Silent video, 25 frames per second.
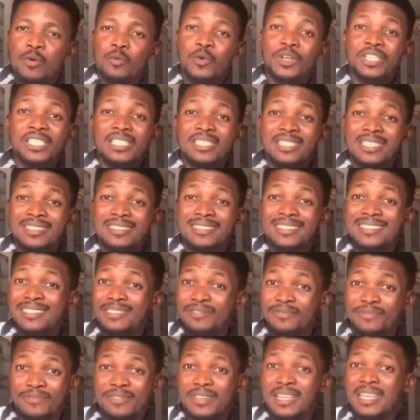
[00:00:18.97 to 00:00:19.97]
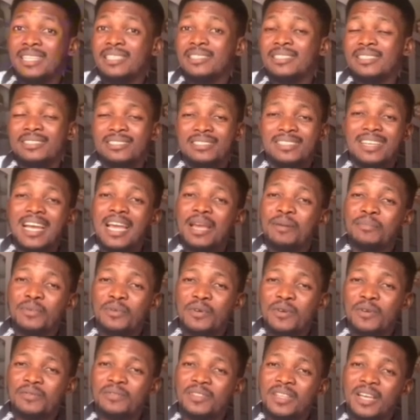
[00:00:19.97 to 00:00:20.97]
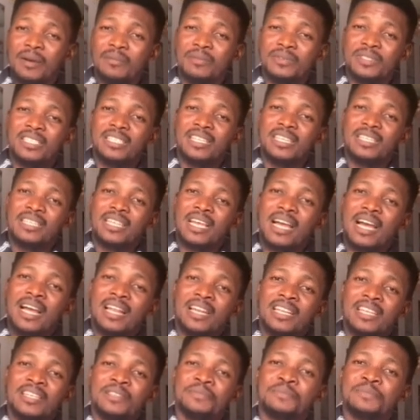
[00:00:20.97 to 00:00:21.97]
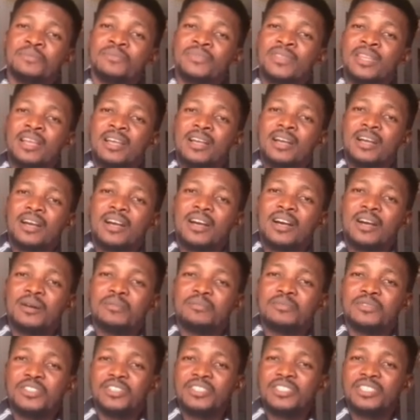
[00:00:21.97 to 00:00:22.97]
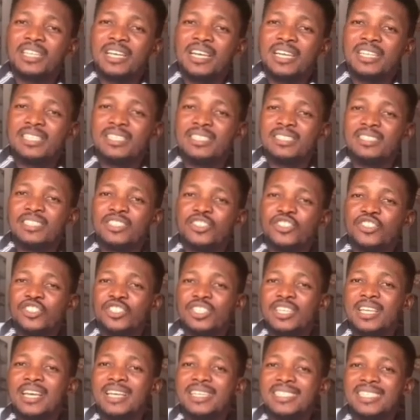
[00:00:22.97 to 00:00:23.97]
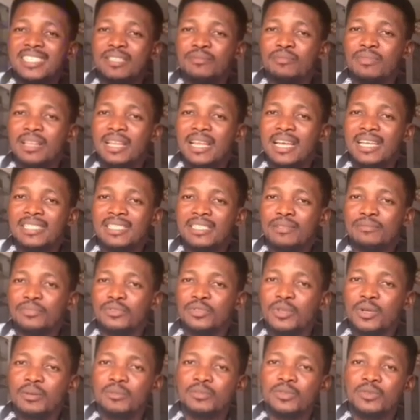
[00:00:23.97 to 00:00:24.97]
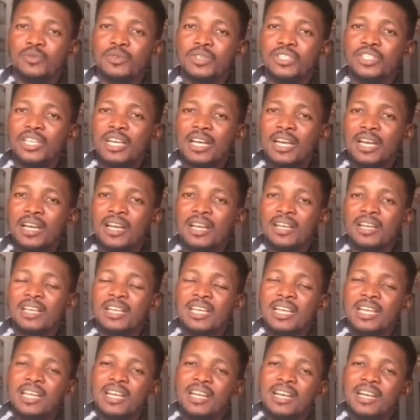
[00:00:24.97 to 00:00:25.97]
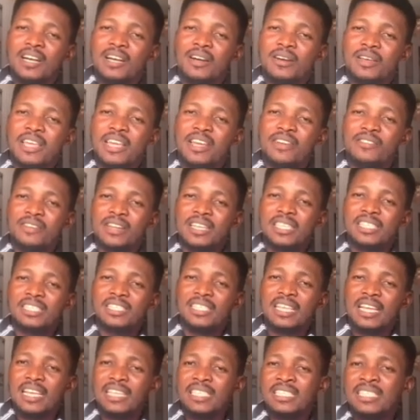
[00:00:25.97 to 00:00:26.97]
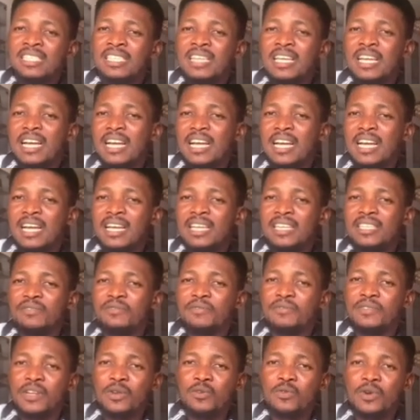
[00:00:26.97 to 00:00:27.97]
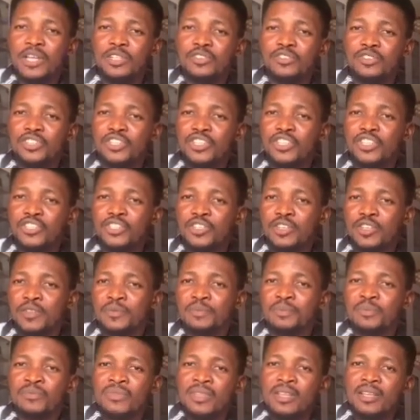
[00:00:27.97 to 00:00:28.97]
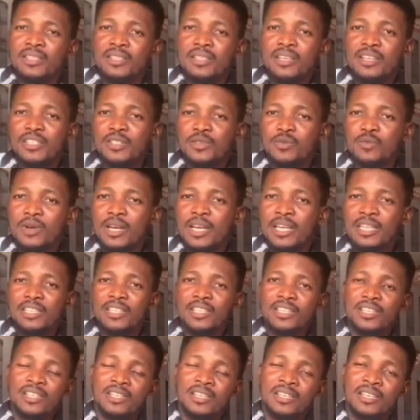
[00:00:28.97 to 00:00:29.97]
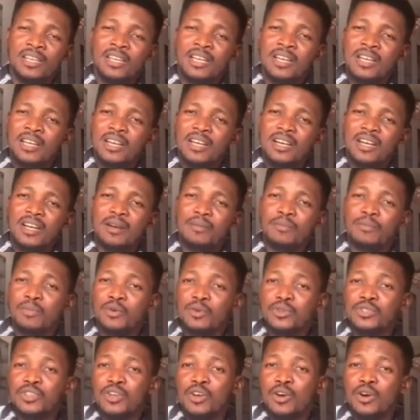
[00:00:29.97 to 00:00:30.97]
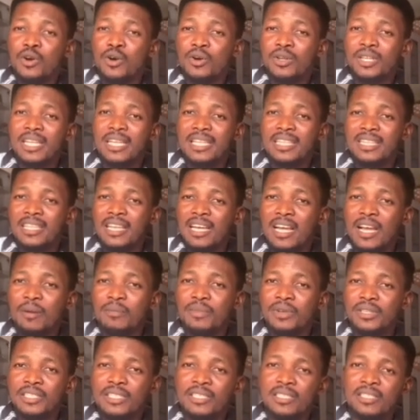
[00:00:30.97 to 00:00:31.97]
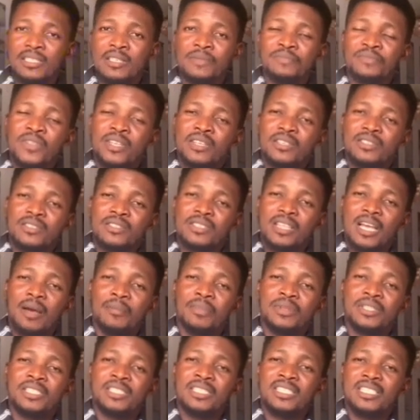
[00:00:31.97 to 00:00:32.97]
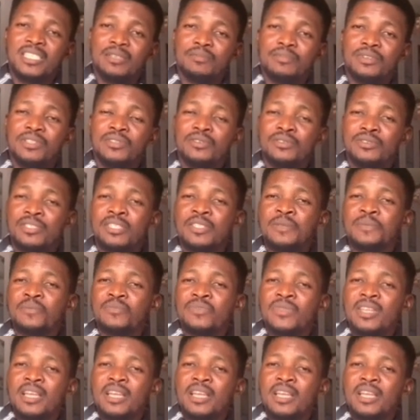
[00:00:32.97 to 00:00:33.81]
which is a different type of diabetes entirely. Just that they share similar symptoms, which are increased thirst and frequent urination. That's why they are both called diabetes. So diabetes insipidus